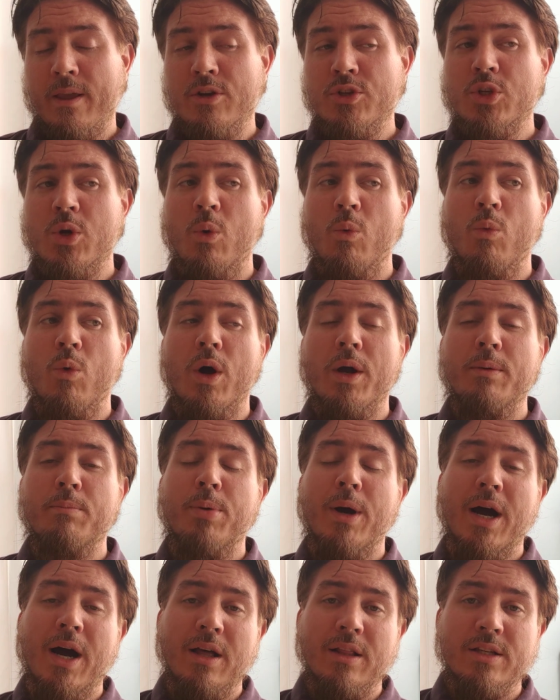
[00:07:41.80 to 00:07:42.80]
So one
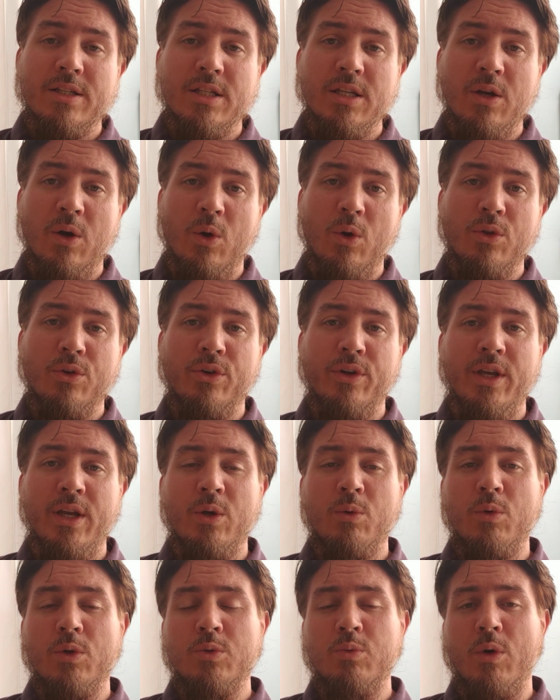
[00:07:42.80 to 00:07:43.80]
policyholder
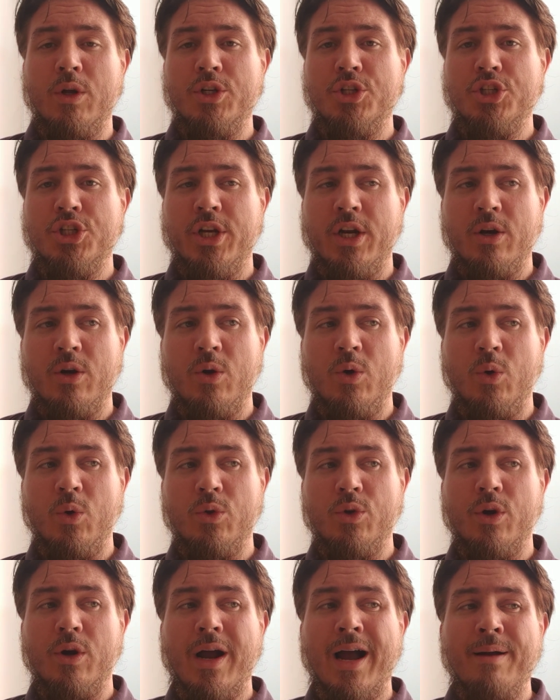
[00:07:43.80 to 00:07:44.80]
equals one
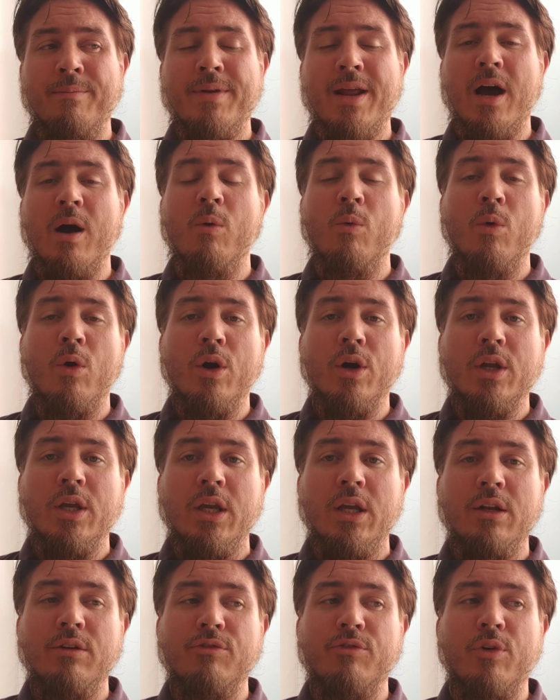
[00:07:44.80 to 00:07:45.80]
shareholder. I'm not
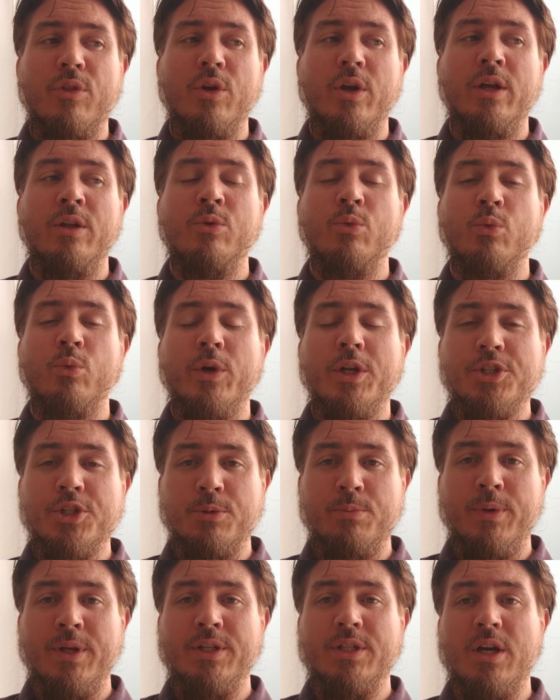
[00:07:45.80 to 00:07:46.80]
working for the
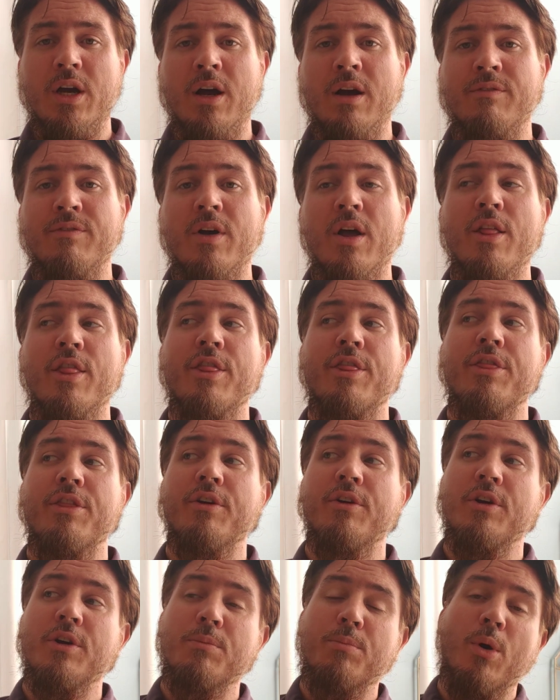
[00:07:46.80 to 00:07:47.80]
enrichment of
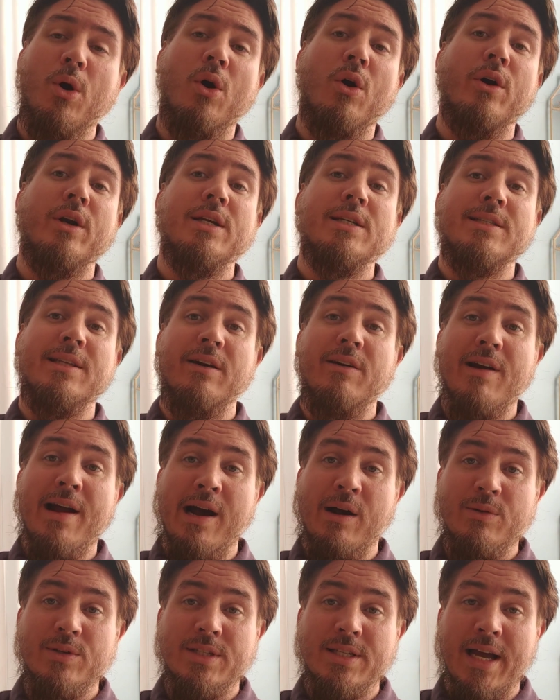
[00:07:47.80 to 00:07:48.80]
third parties that are
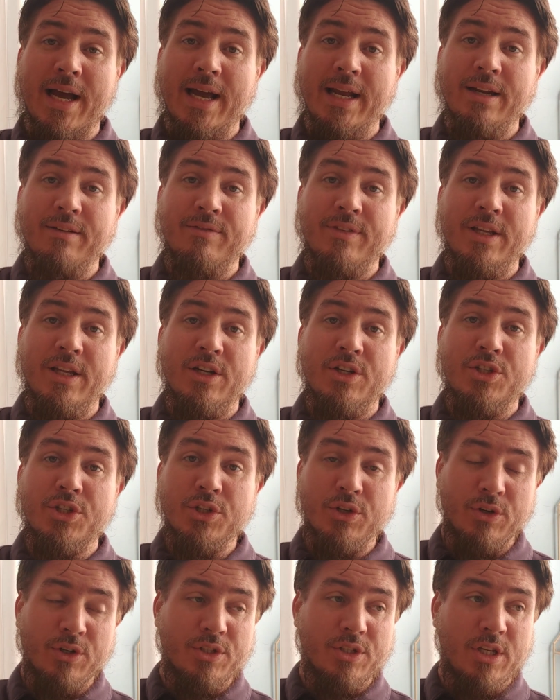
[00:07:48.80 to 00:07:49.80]
outside of the
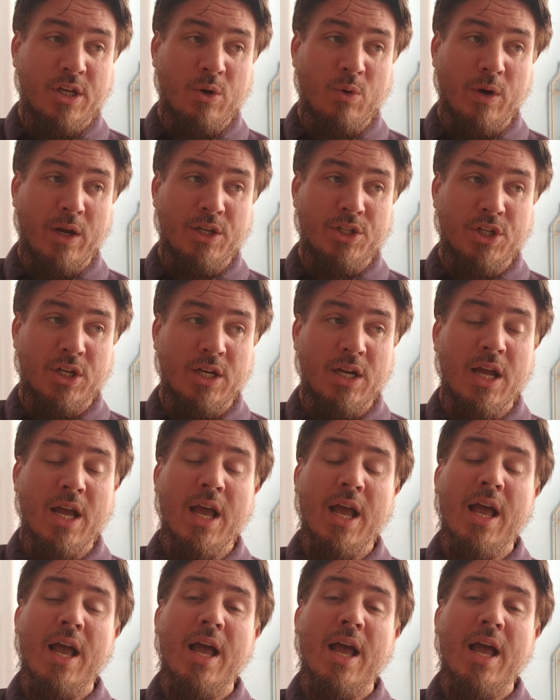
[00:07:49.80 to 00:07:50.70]
insurance equation.